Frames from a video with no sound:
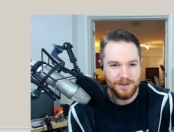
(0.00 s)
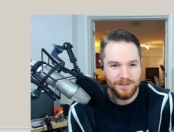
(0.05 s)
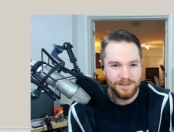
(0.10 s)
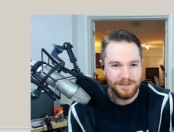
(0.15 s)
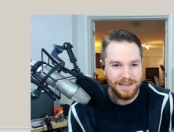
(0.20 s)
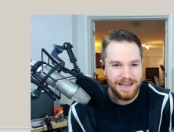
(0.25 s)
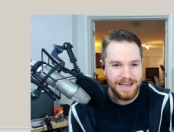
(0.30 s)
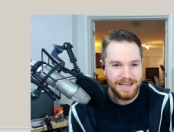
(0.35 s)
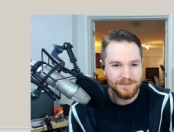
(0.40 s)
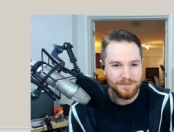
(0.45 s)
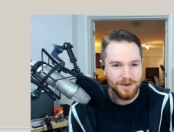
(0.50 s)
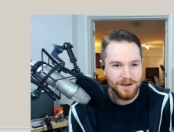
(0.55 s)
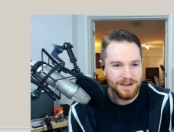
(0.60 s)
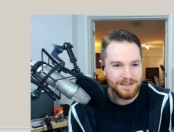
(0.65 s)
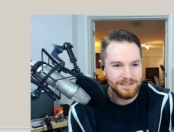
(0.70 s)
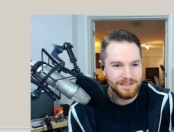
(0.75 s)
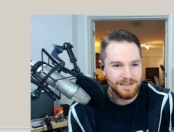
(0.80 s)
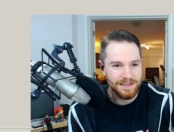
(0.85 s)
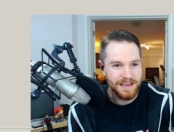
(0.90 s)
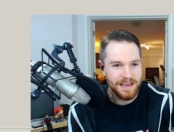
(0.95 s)
the last
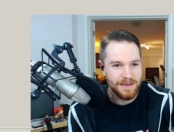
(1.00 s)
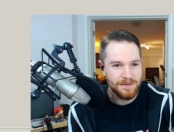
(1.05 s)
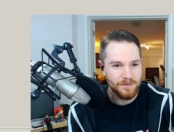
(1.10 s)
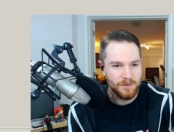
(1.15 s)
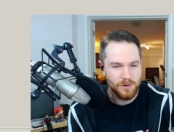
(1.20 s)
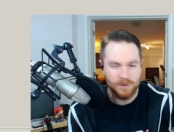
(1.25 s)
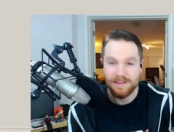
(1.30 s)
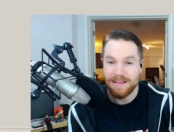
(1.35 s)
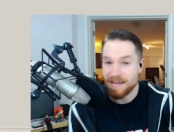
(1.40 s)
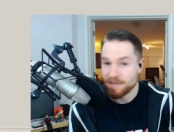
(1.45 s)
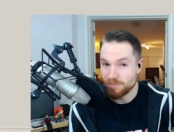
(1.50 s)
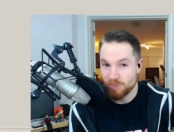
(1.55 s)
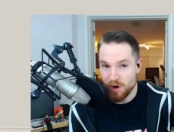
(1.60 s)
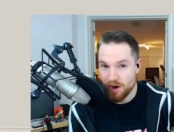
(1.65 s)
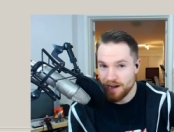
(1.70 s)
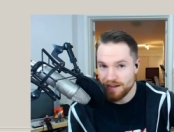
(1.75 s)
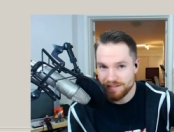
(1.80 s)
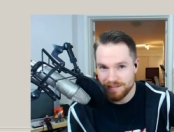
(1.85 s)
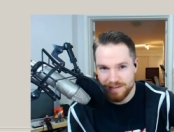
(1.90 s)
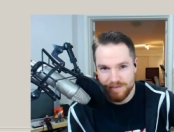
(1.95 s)
boss in the game or last
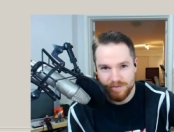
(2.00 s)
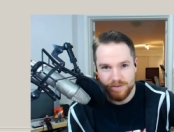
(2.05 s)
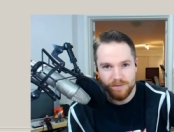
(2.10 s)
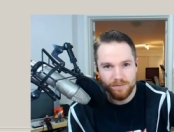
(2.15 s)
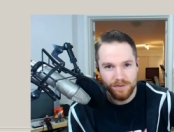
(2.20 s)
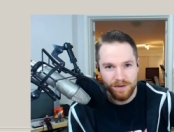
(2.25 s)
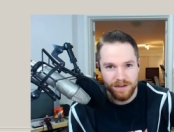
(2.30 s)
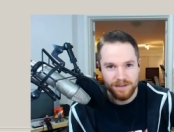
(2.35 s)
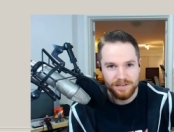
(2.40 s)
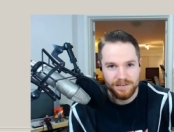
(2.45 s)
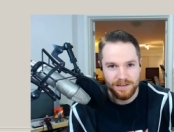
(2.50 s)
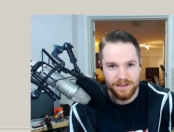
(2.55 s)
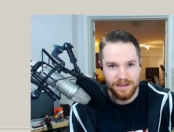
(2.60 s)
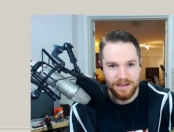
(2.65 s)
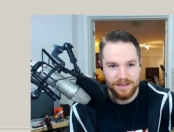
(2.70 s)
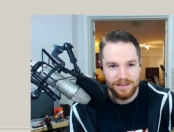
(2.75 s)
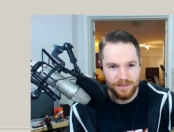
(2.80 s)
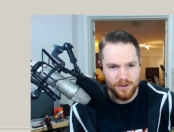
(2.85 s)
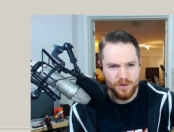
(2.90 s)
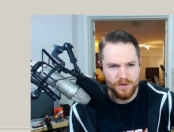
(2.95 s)
boss even but
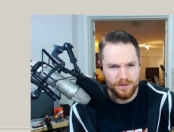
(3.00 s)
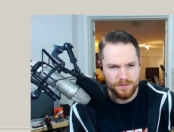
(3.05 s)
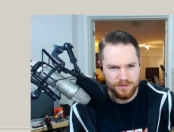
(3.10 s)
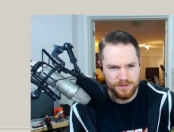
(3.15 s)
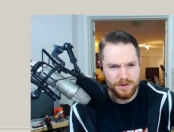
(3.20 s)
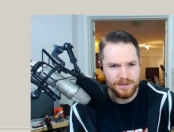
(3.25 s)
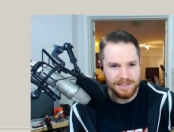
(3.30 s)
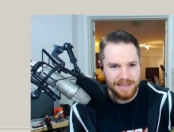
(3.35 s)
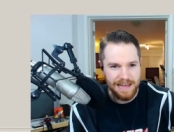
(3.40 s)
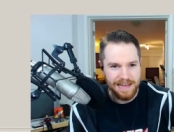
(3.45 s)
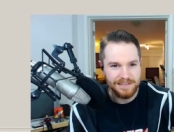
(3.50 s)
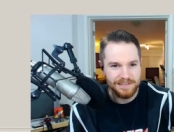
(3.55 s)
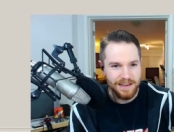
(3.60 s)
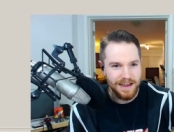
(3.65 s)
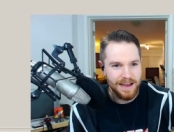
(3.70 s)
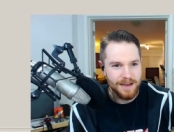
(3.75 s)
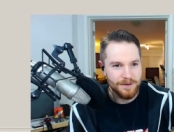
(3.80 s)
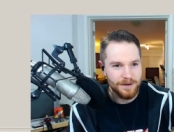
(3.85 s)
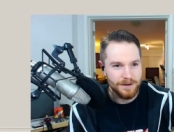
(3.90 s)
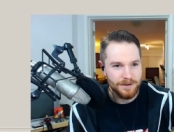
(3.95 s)
uh, no it was always last
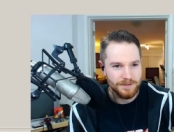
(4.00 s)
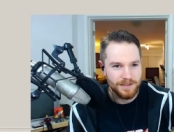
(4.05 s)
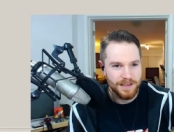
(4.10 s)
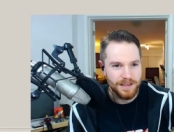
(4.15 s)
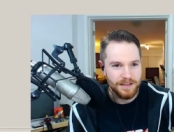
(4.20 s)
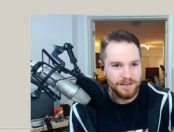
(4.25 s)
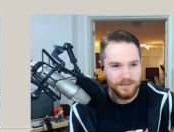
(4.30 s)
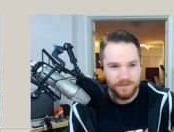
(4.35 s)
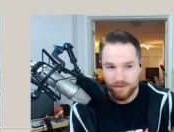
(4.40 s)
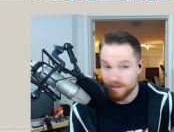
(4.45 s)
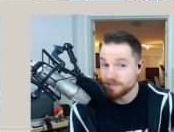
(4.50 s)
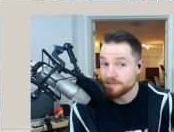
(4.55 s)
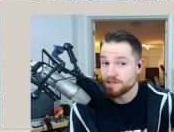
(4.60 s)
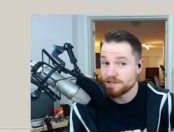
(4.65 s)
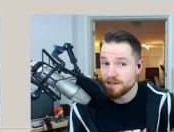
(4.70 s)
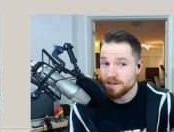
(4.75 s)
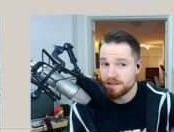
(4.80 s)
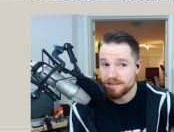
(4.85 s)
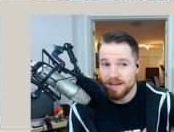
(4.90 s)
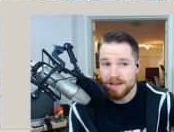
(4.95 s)
guy when i was a kid so let's
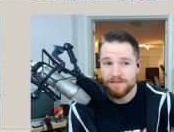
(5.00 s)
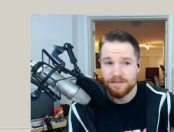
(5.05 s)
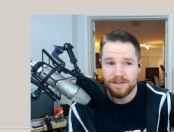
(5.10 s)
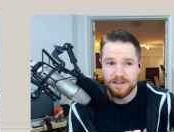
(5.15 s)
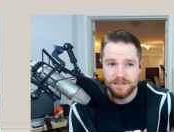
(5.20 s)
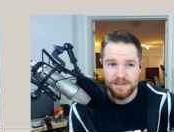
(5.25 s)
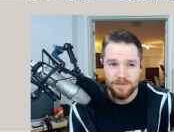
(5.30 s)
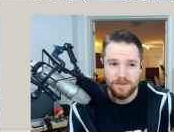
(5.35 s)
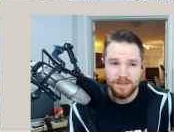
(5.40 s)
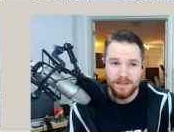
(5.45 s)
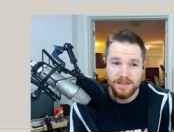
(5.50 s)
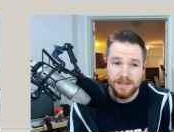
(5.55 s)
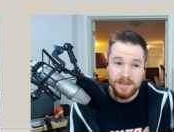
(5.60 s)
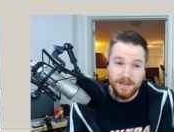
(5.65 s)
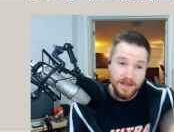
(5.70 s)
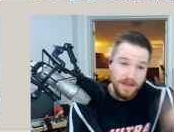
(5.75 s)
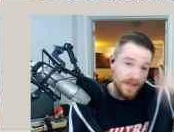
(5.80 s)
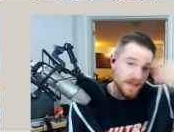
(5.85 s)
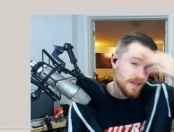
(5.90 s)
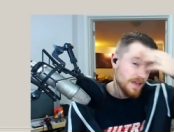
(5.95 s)
uh, dive into some of
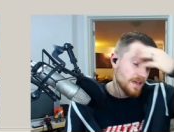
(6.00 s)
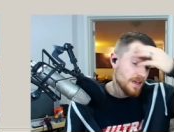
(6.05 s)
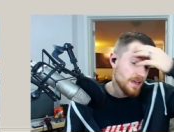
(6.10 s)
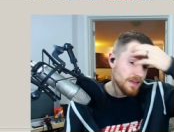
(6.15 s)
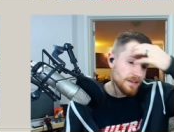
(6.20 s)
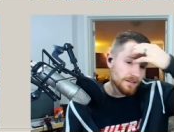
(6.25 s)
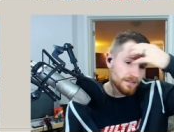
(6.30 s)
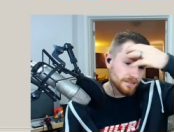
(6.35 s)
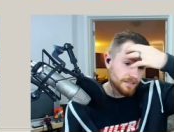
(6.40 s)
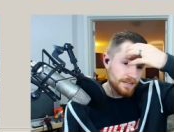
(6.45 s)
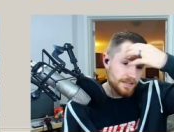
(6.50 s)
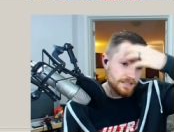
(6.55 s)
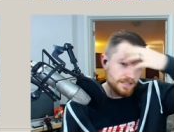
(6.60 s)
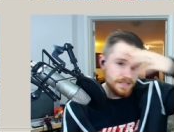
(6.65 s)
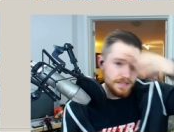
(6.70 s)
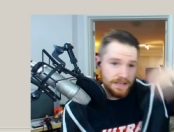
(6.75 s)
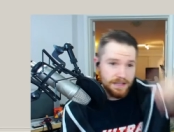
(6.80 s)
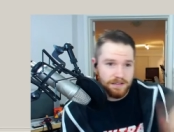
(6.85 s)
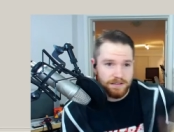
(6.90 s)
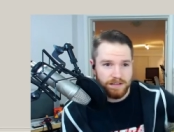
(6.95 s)
the deleted
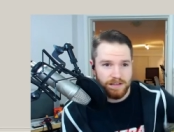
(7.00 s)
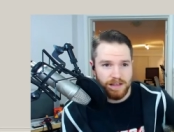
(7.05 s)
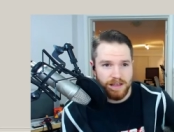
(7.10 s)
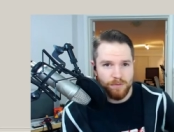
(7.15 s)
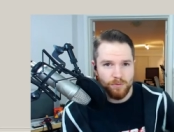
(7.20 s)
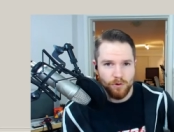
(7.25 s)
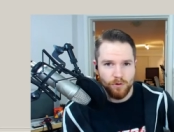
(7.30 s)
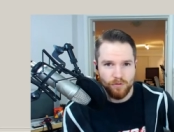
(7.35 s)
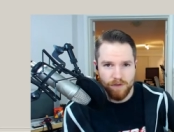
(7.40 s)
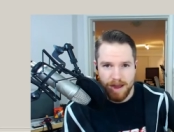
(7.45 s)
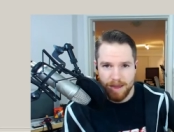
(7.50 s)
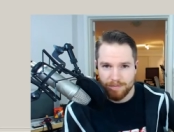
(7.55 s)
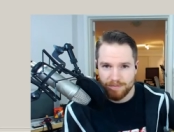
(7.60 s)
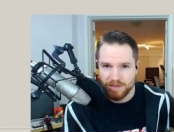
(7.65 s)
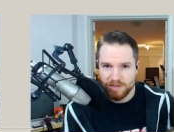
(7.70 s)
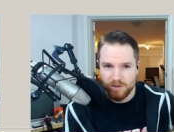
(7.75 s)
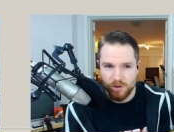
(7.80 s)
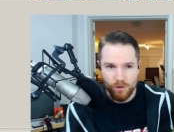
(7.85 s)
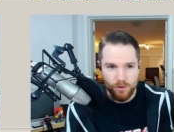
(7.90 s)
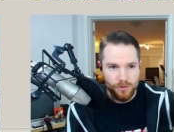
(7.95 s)
scenes, and then we'll wrap
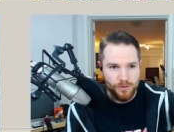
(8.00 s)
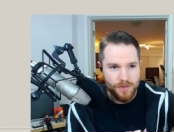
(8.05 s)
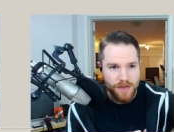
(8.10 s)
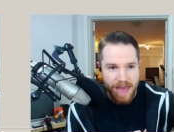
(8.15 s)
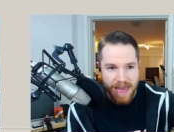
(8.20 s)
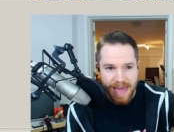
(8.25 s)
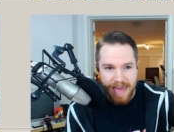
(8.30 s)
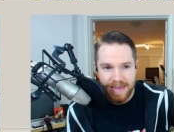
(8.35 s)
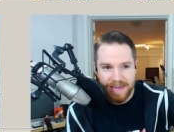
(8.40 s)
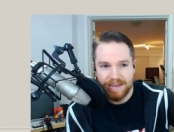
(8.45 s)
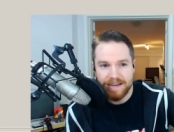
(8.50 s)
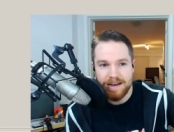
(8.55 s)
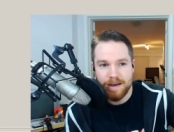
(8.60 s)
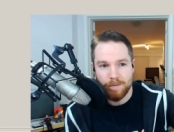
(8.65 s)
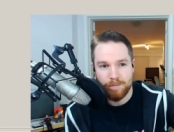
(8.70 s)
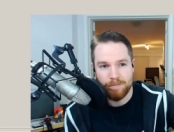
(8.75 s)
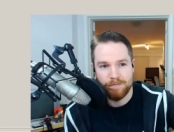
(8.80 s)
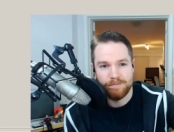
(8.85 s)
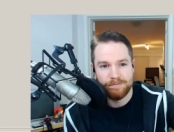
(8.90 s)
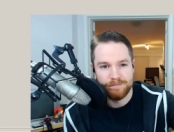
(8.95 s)
this whole thing up.